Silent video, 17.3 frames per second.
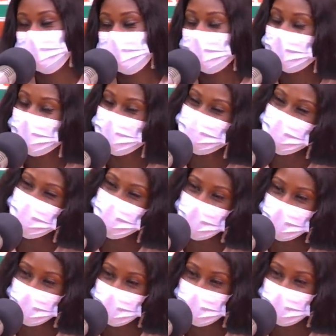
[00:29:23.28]
ebi o
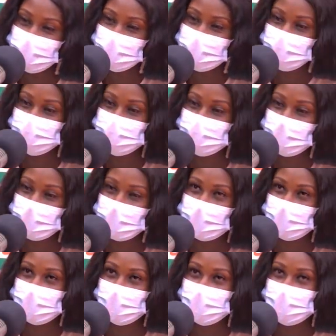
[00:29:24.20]
ho
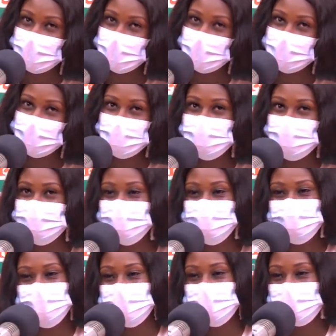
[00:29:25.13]
ba I think some
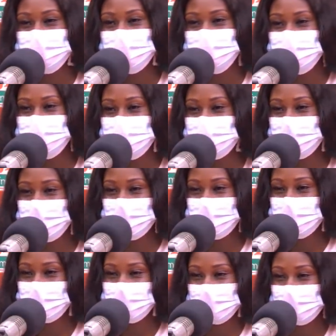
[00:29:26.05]
would be a normal
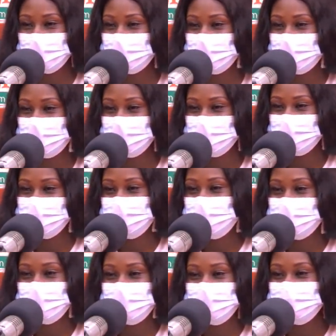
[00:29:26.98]
fan yet.
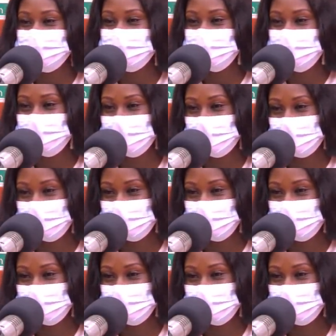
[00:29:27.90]
Zegana for the no.